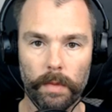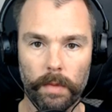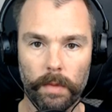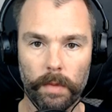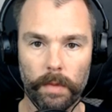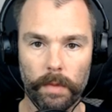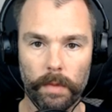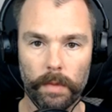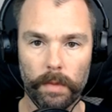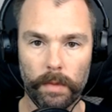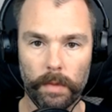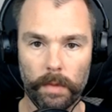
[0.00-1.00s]

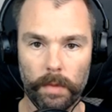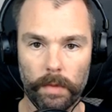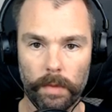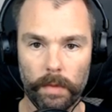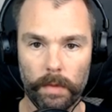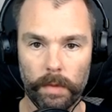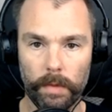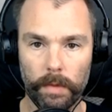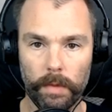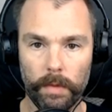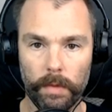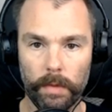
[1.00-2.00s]

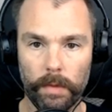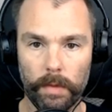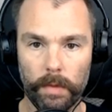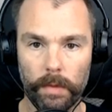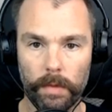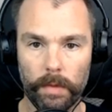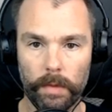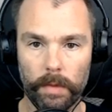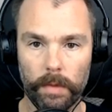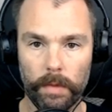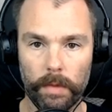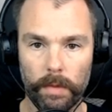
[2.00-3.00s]

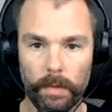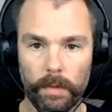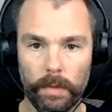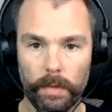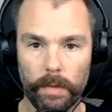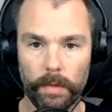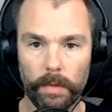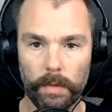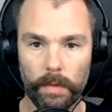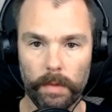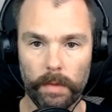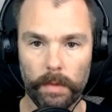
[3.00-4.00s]

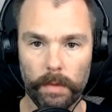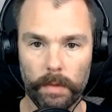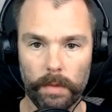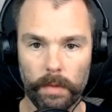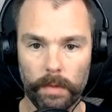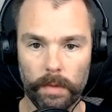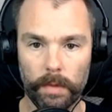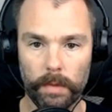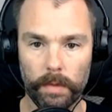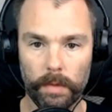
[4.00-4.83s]
[no speech]